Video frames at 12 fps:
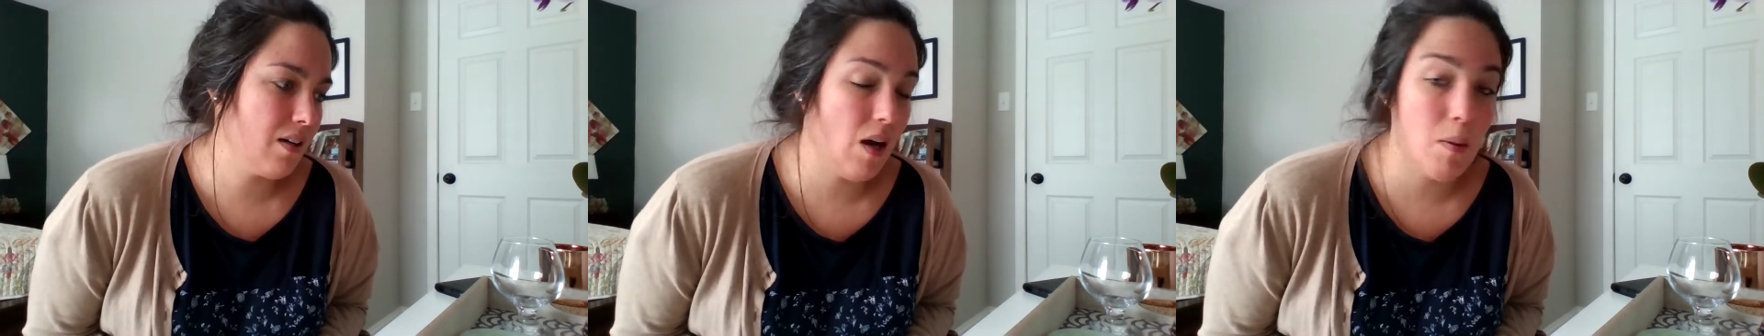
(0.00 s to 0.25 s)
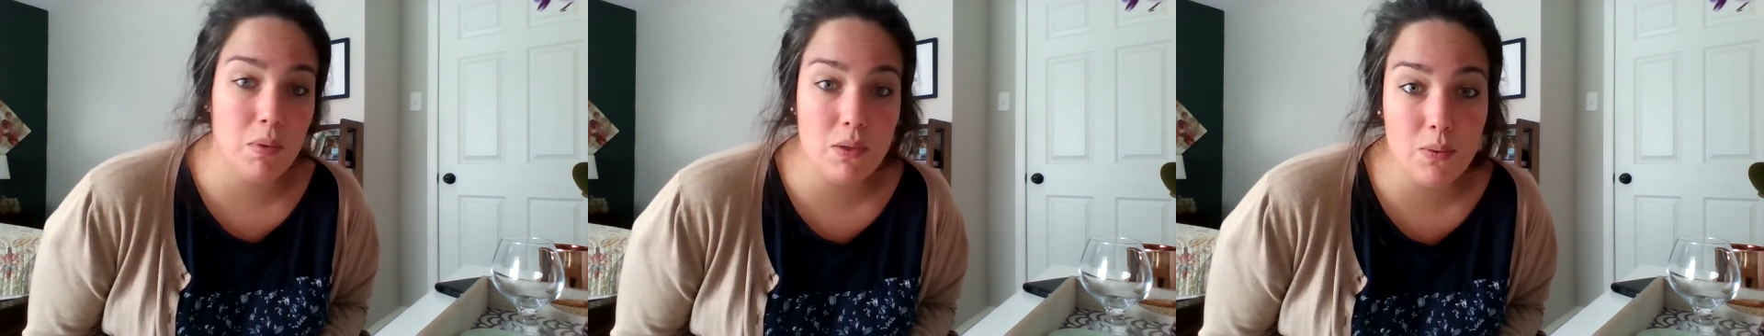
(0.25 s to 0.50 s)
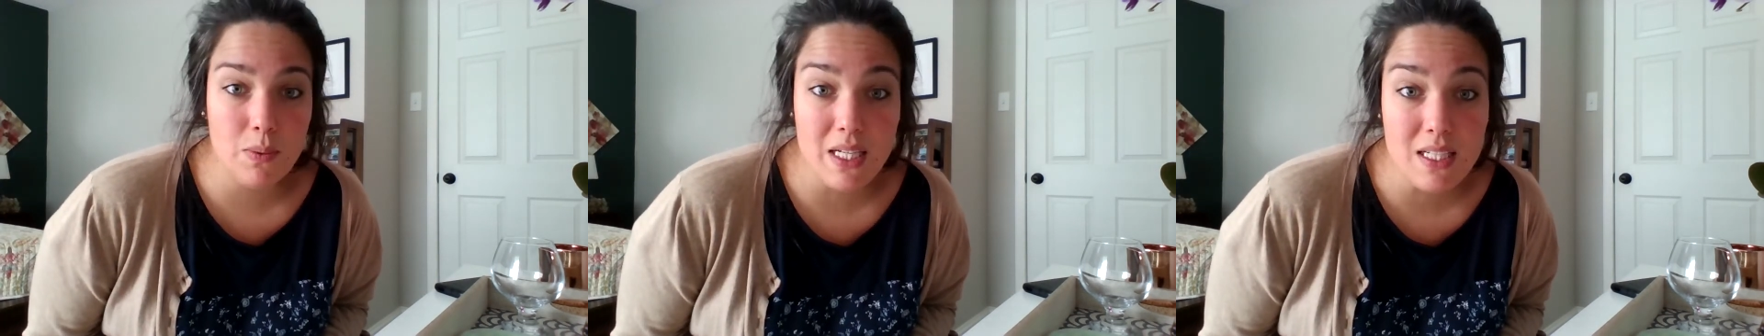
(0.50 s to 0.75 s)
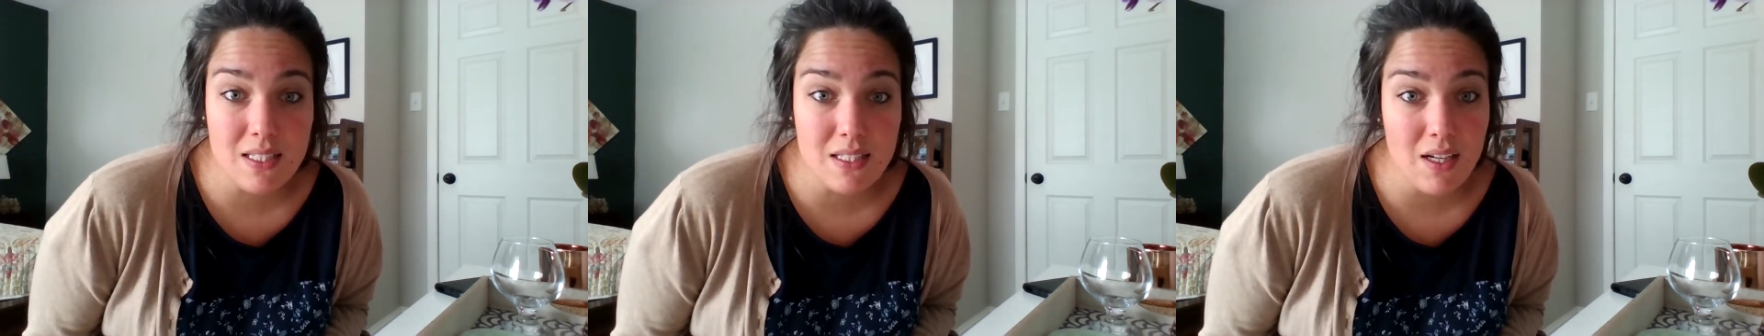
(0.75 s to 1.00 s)
couple of
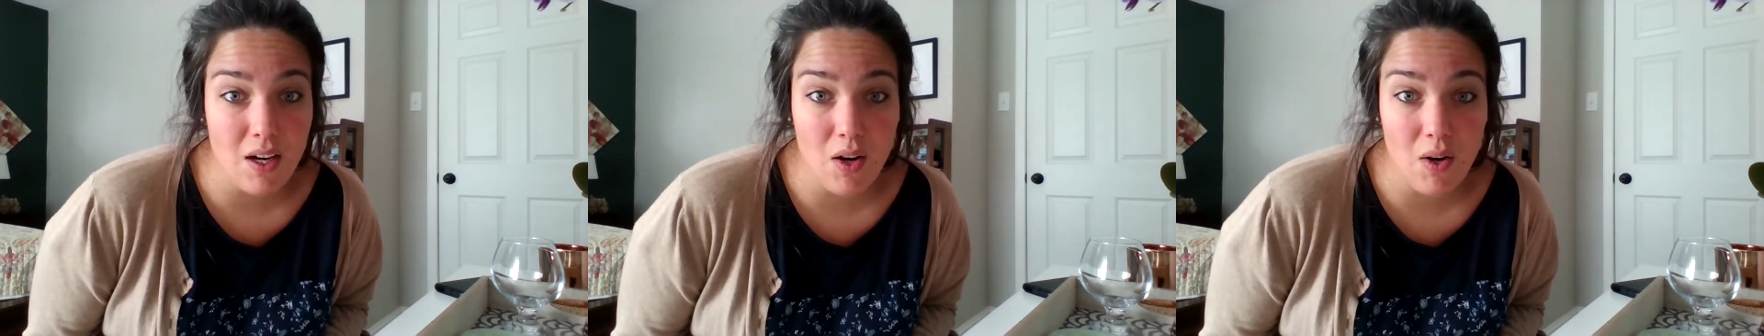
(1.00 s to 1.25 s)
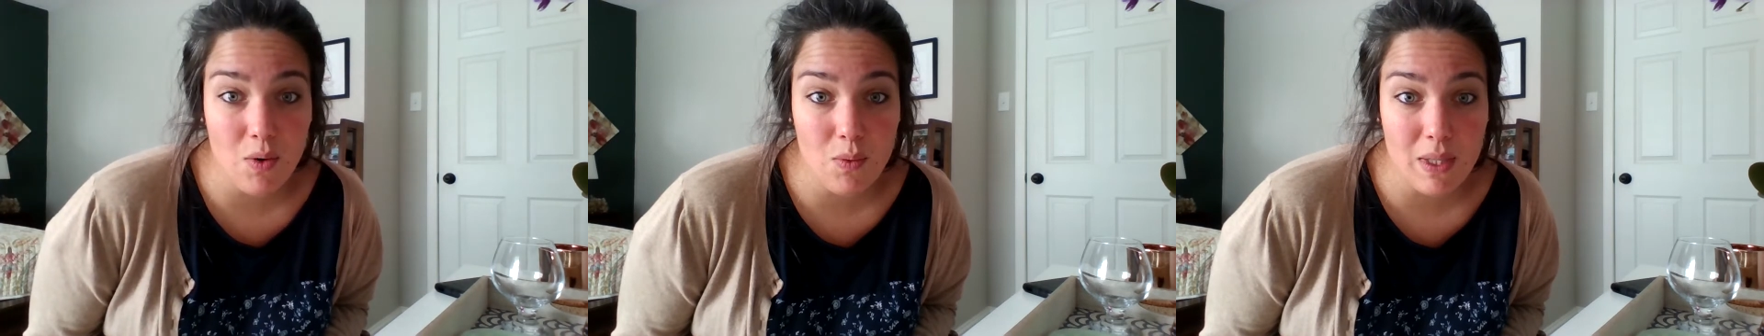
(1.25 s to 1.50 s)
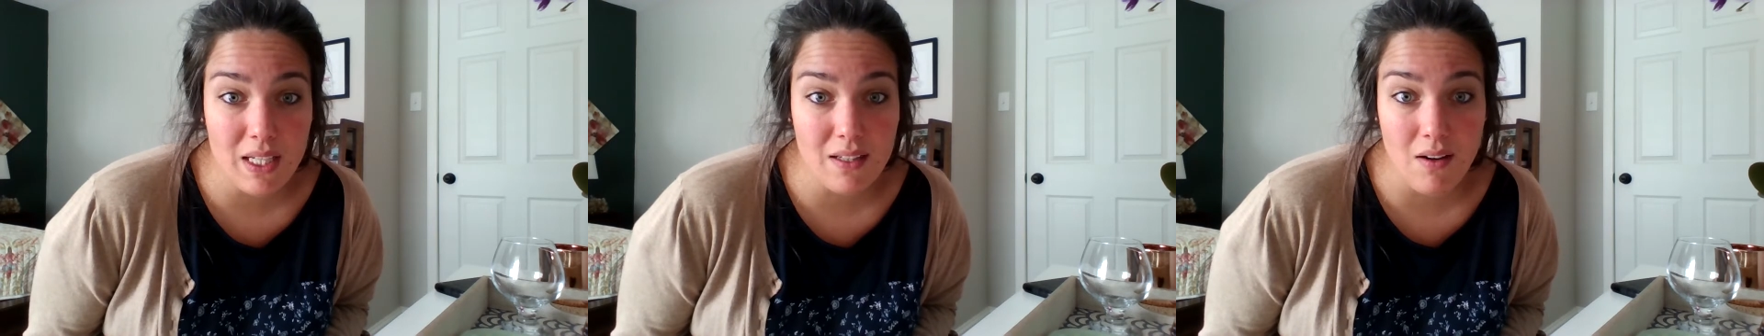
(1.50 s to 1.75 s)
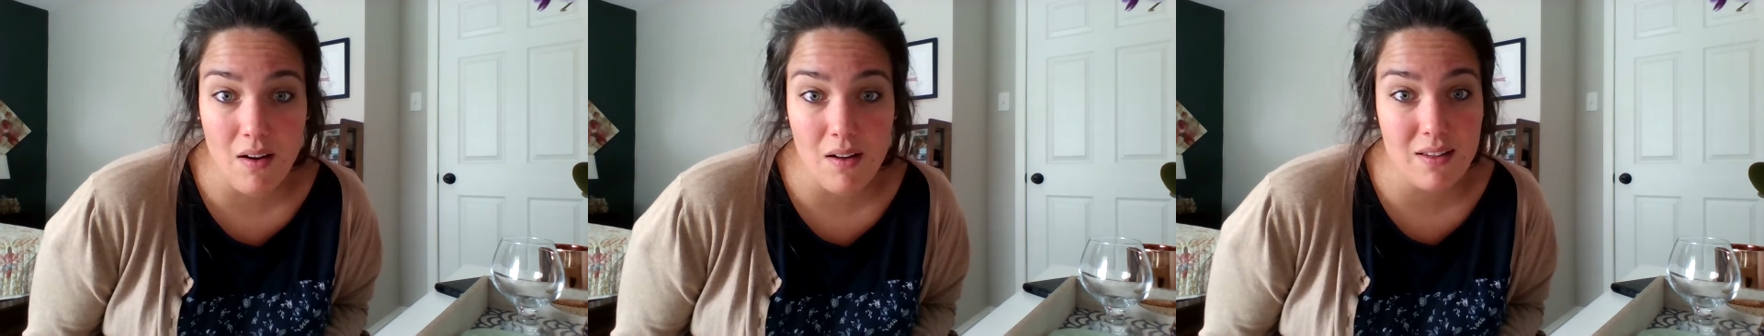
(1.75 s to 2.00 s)
weeks ago when
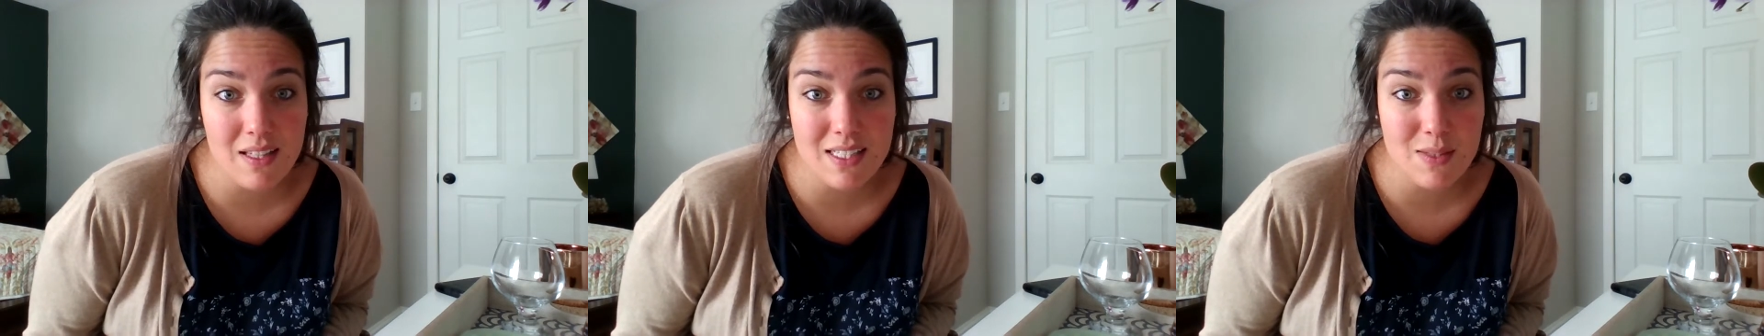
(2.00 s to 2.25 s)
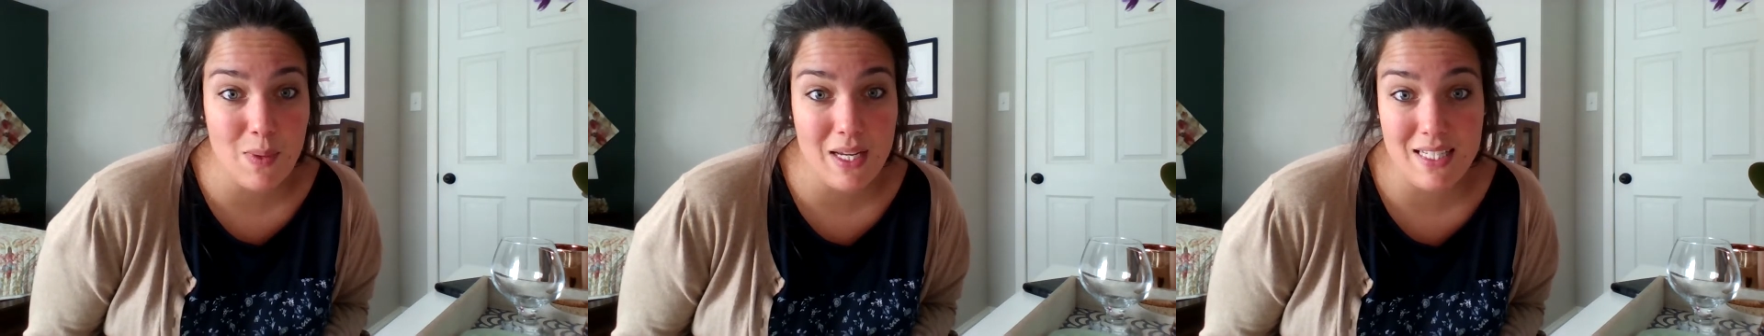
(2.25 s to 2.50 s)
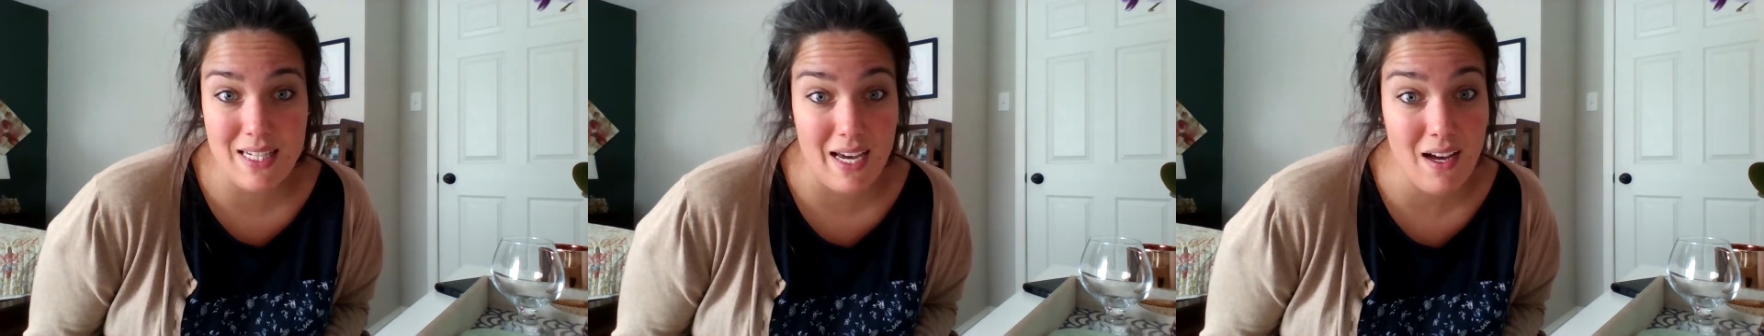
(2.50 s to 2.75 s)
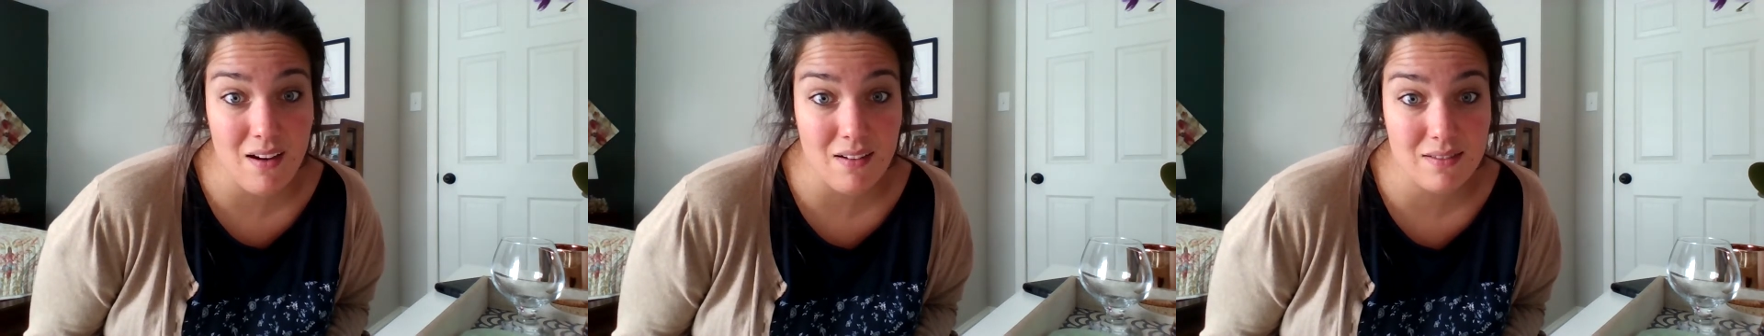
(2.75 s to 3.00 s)
all this went
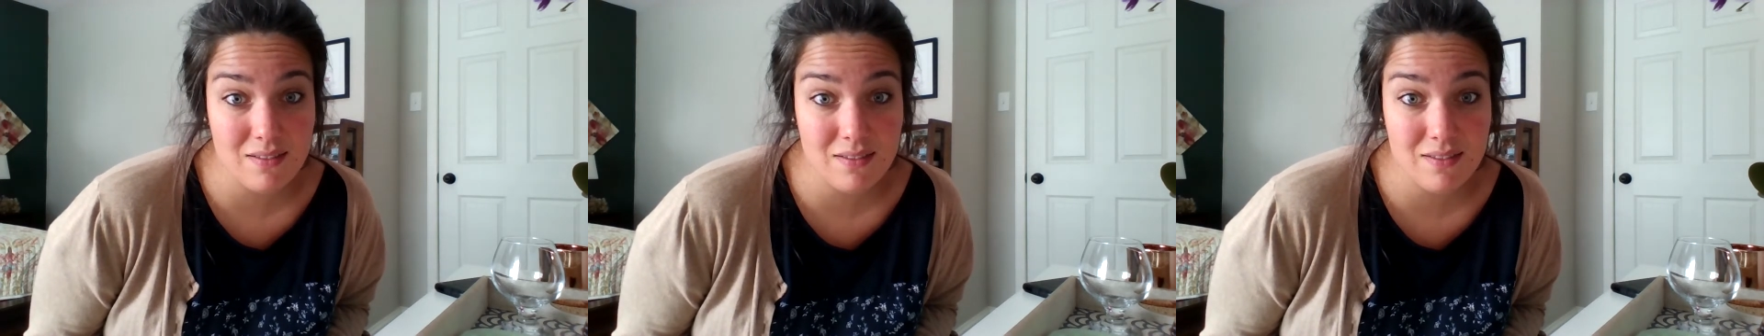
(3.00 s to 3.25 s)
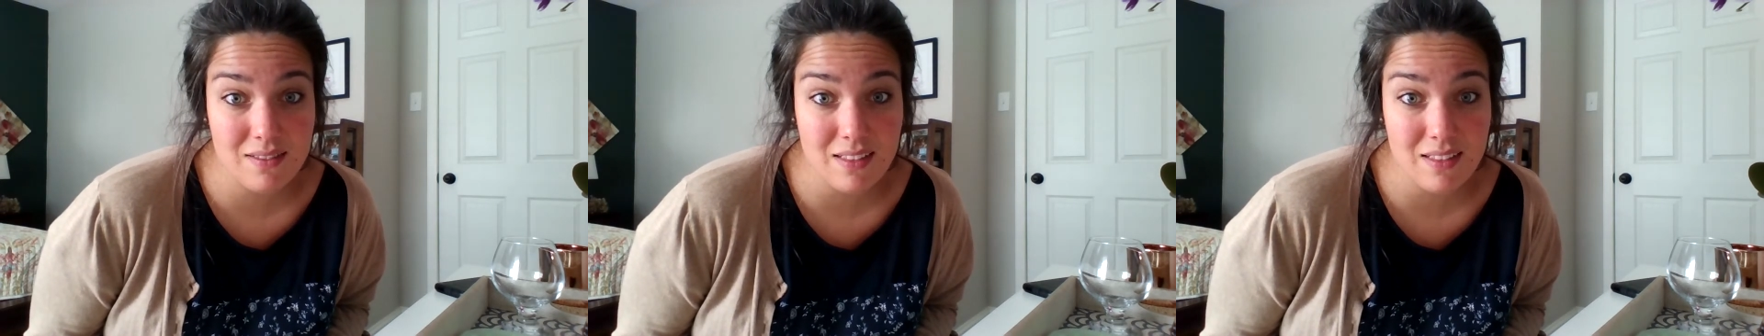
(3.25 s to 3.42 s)
down,